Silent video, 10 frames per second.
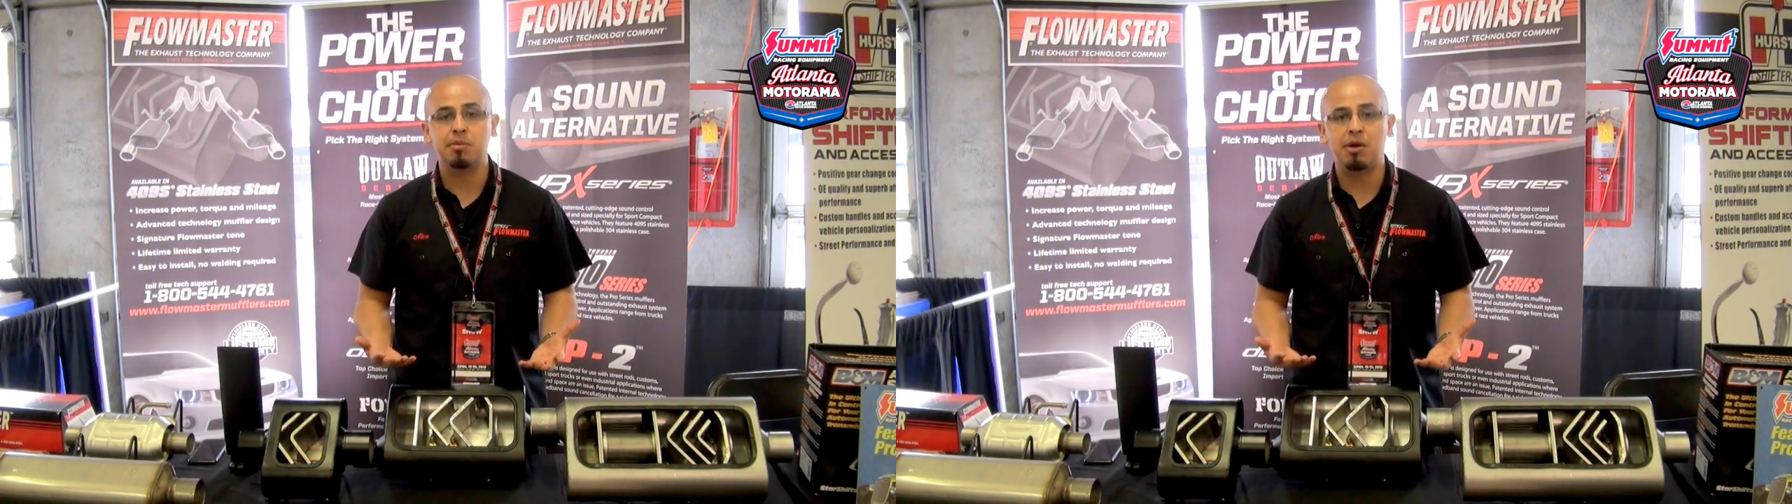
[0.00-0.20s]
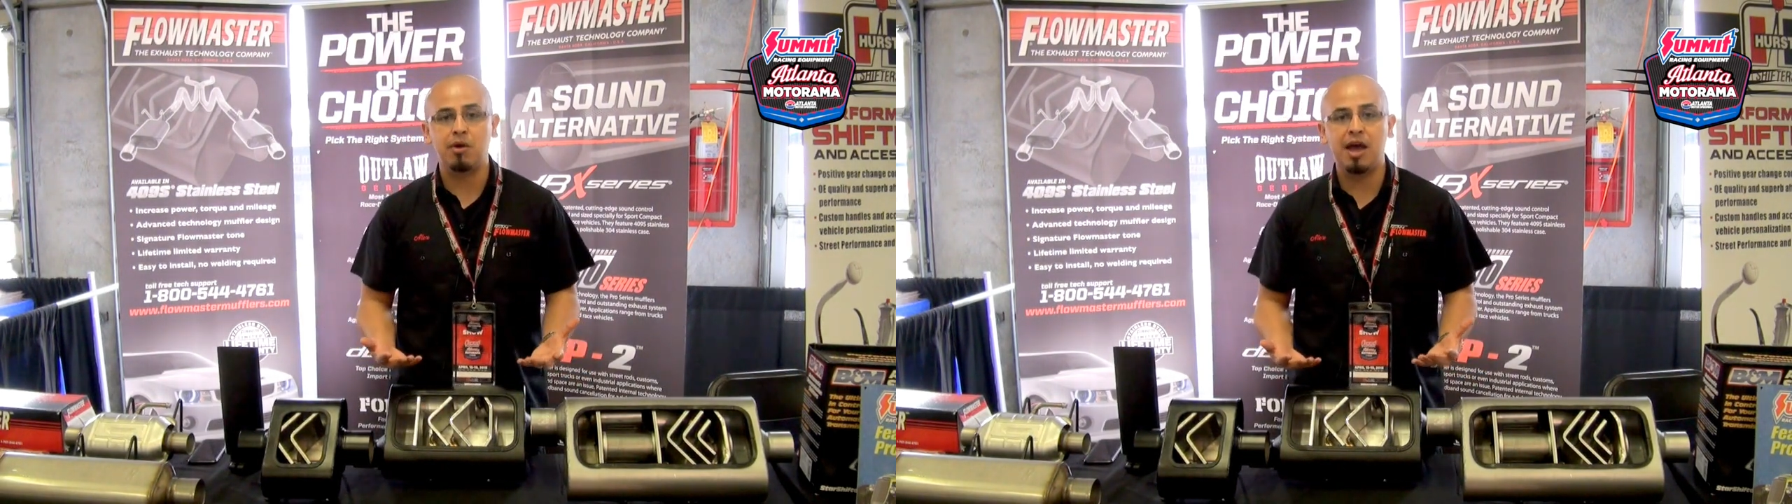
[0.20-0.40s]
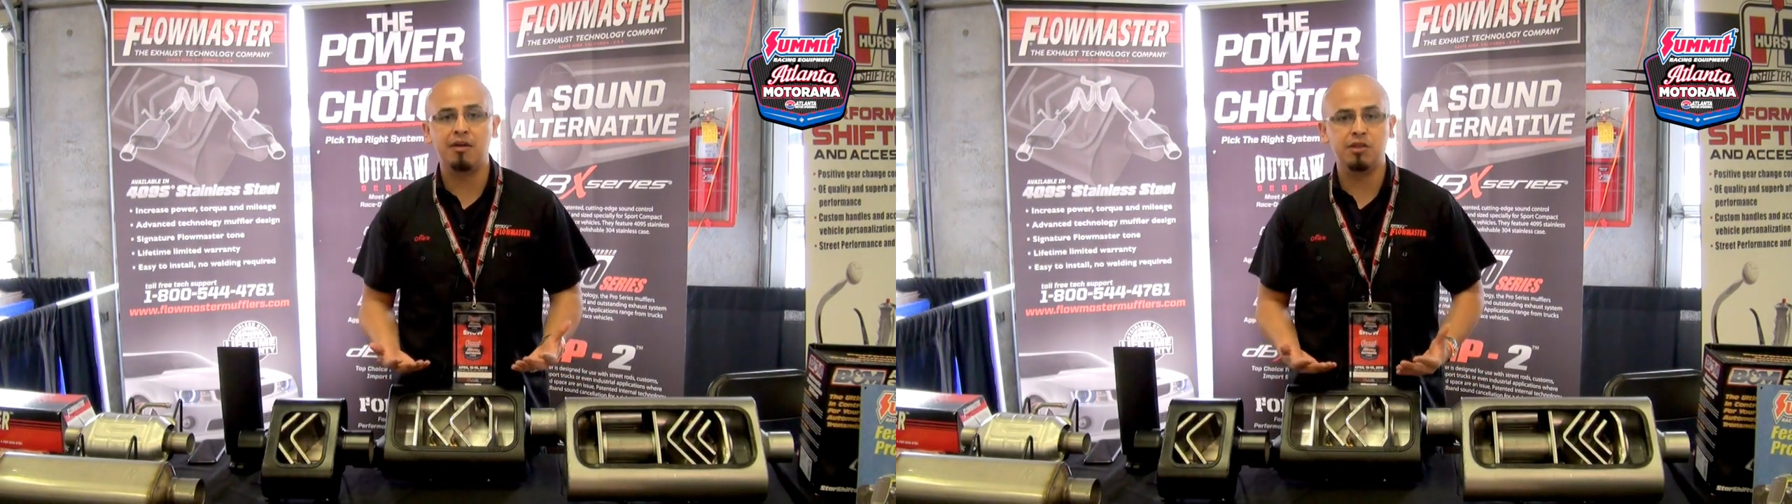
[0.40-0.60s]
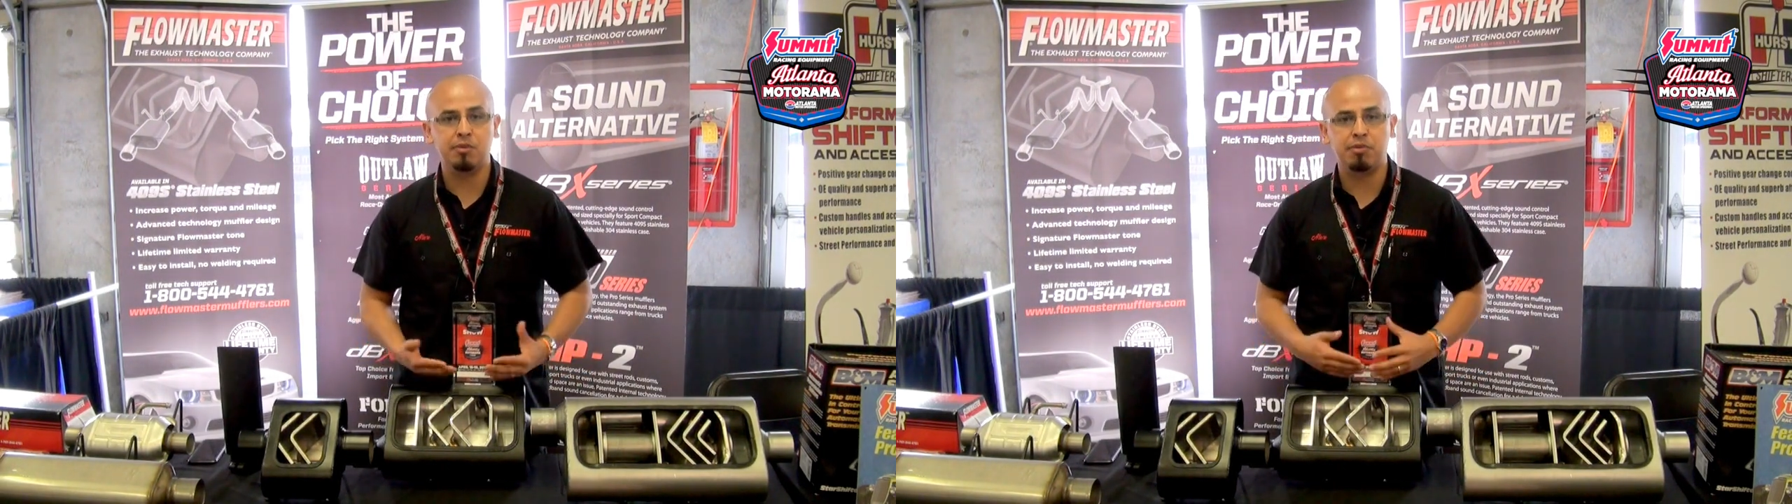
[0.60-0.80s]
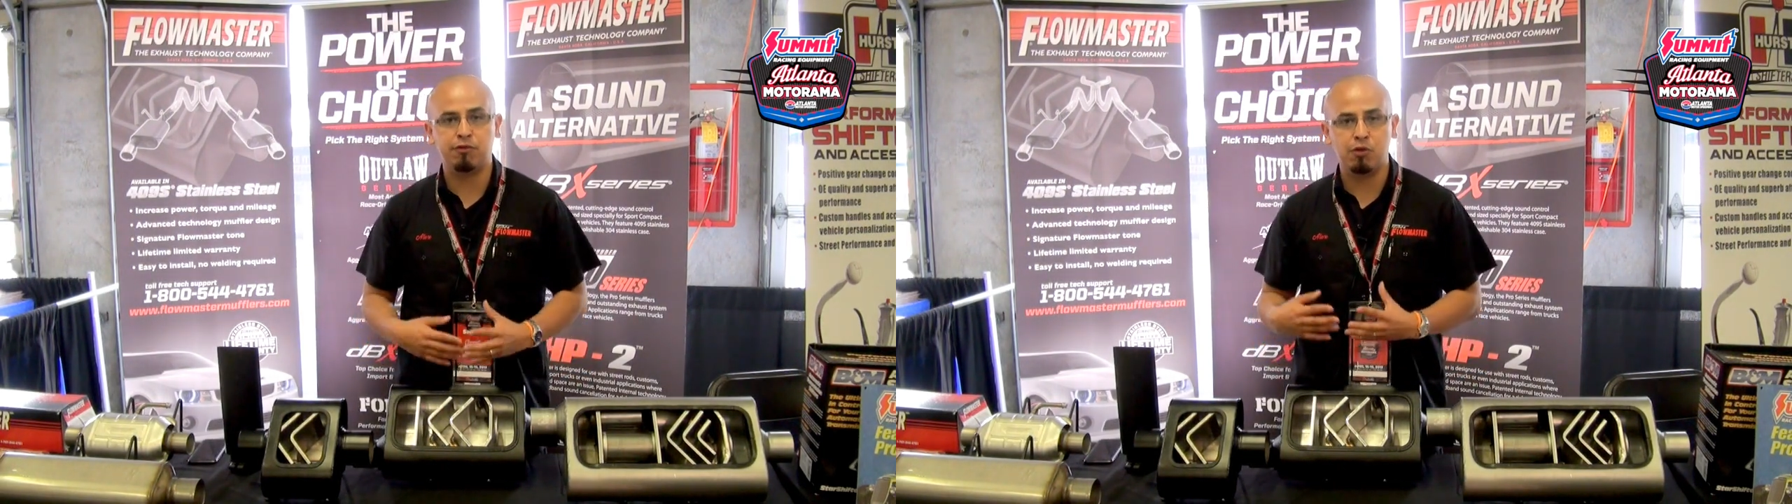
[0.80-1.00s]
about having
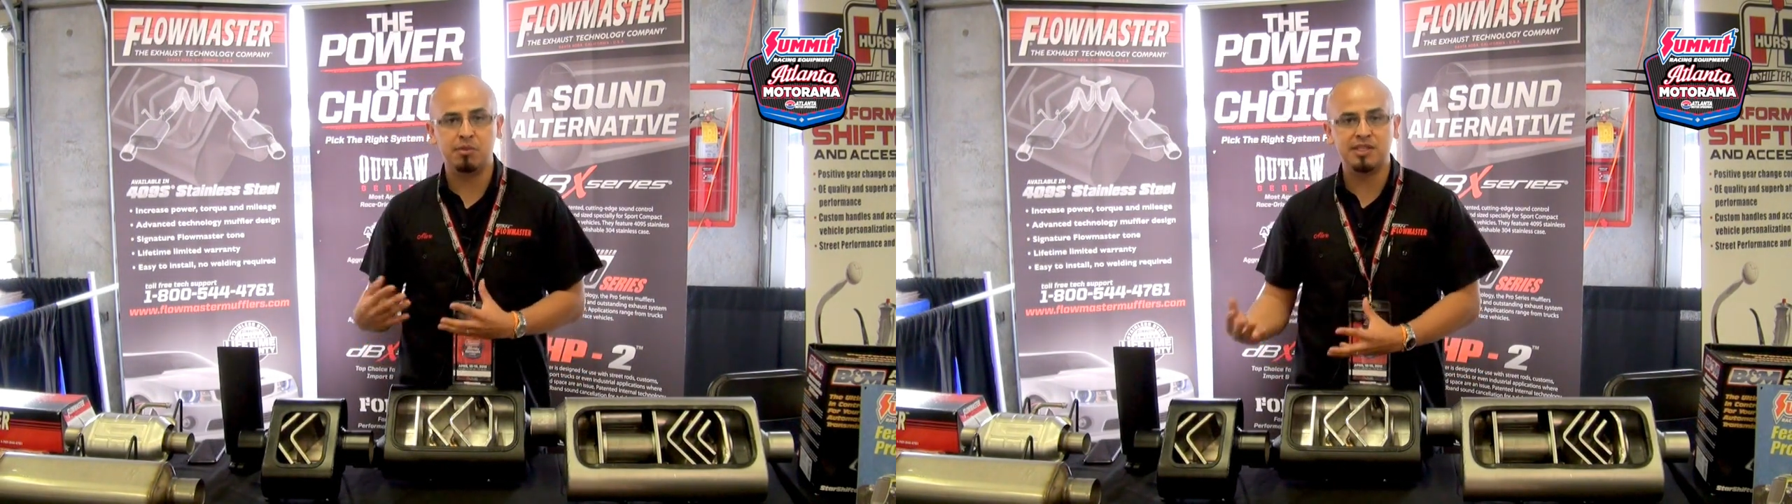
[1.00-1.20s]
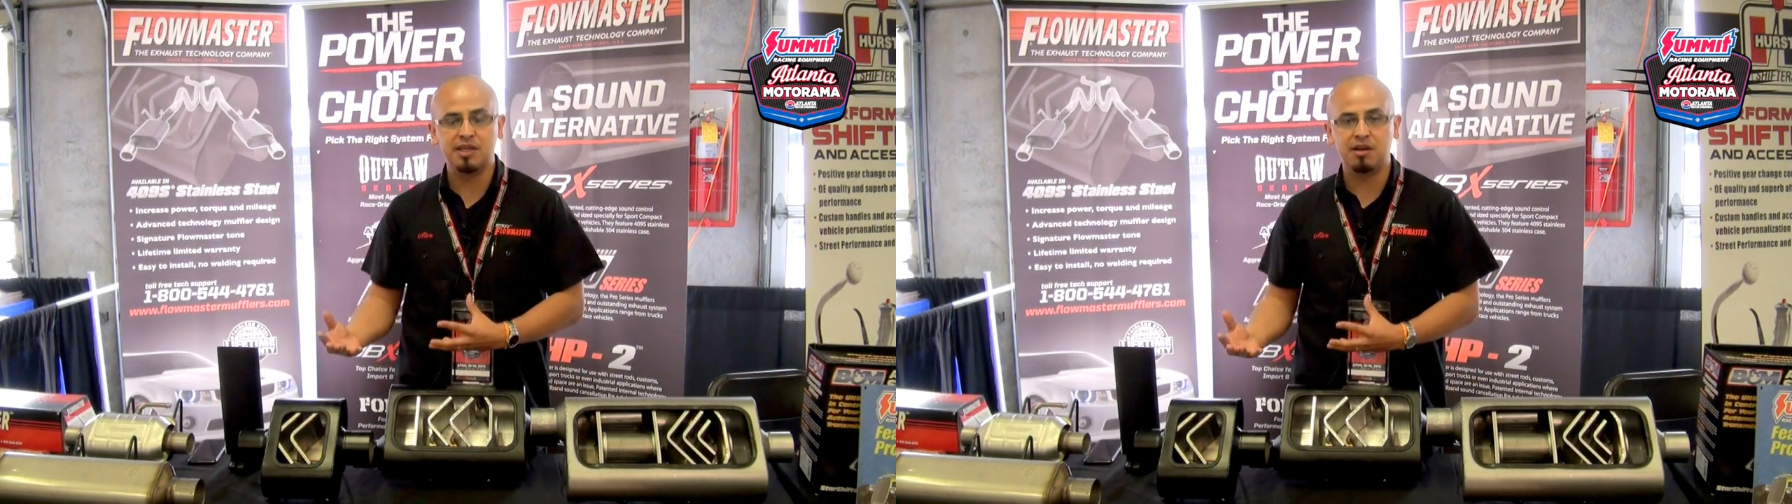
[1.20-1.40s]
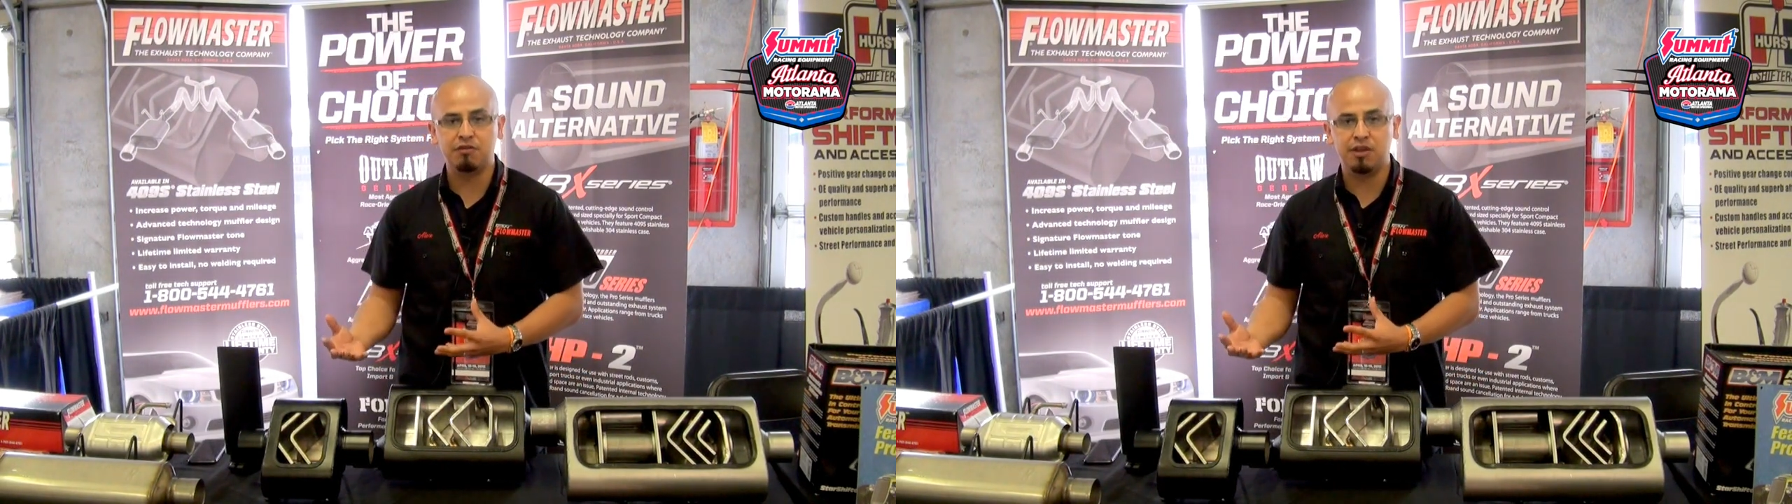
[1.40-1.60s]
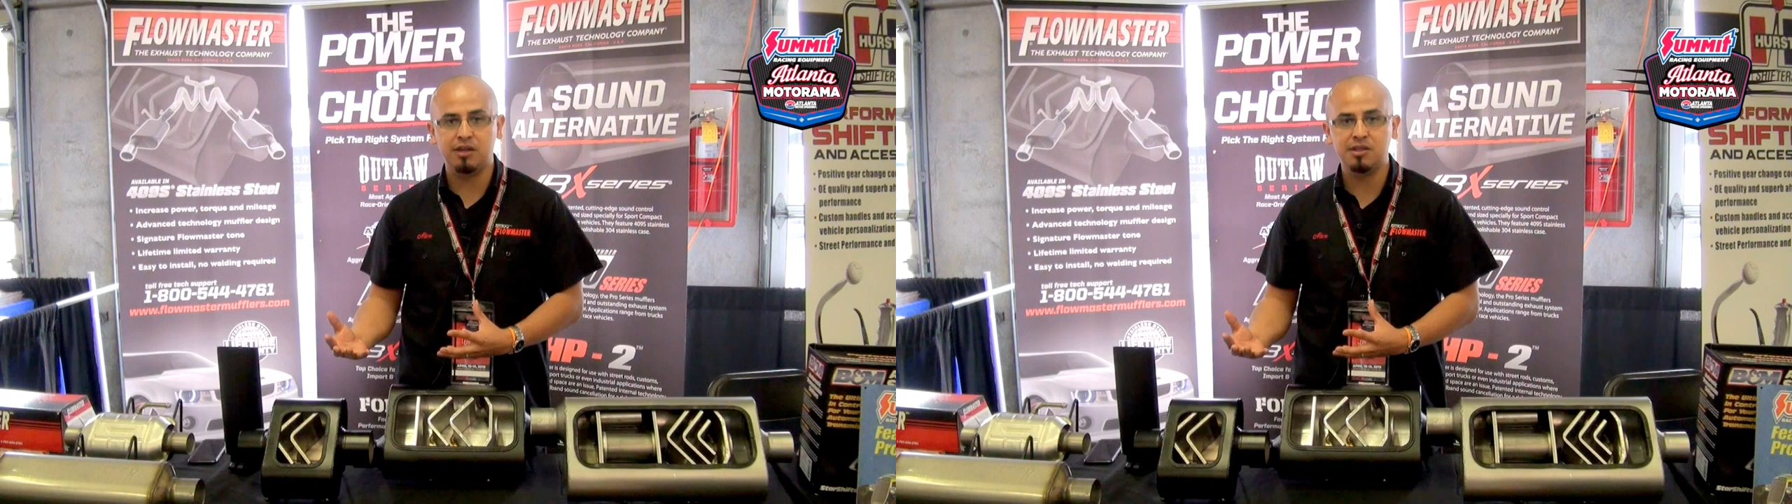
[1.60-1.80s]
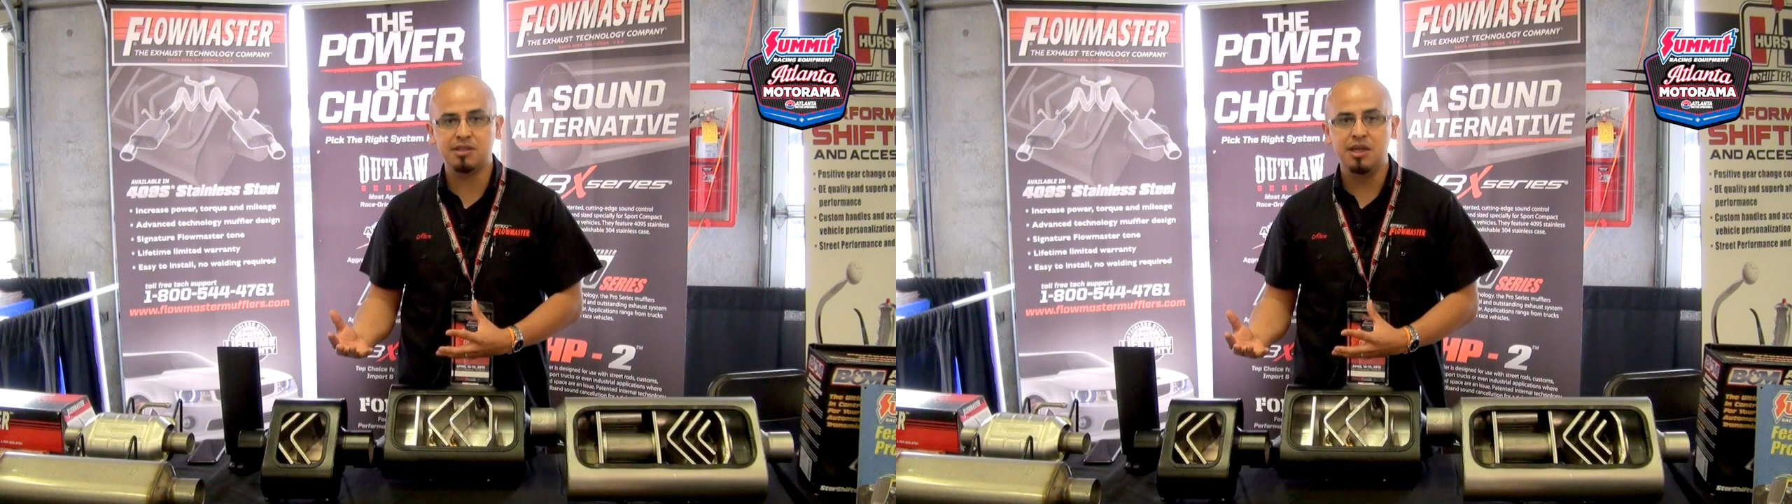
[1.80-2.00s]
the performance side of
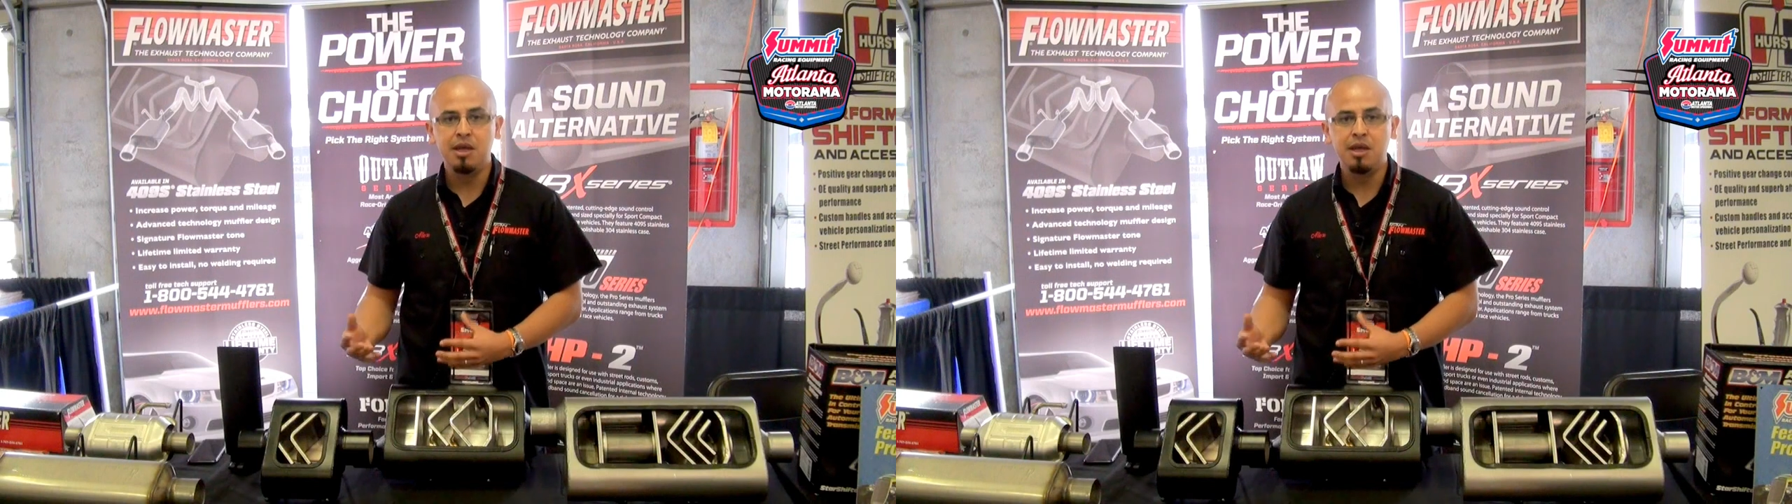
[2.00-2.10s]
things,